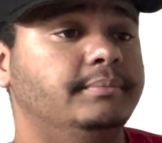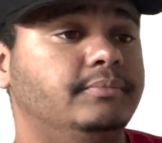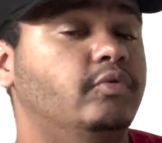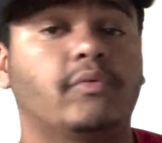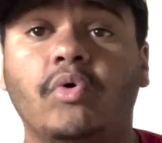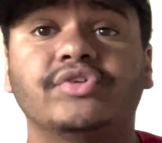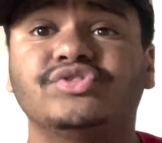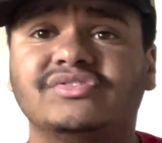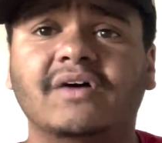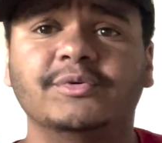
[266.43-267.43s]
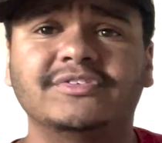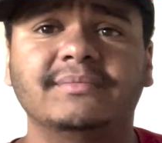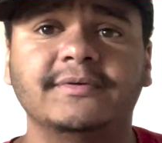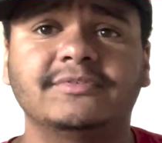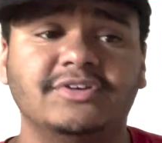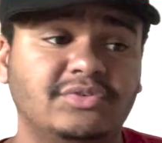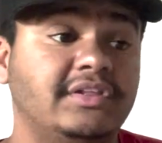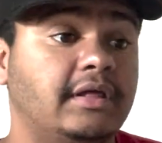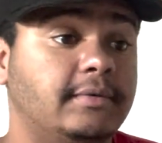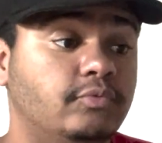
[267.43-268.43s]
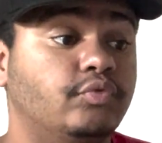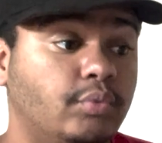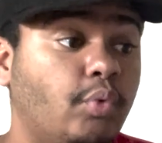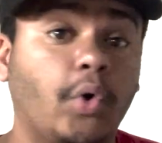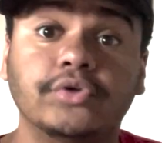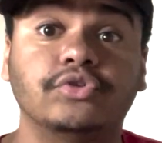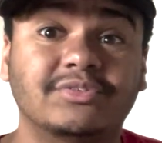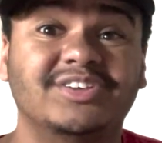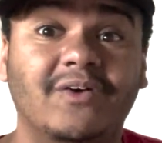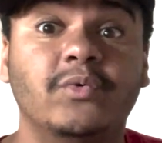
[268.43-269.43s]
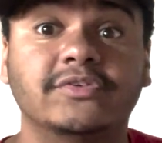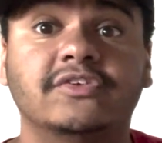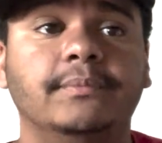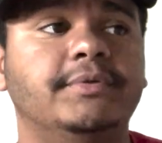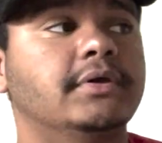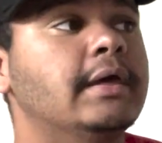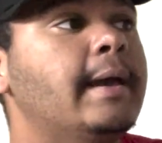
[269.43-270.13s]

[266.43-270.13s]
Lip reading: reward yourself with something. Seriously, like, reward yourself with something.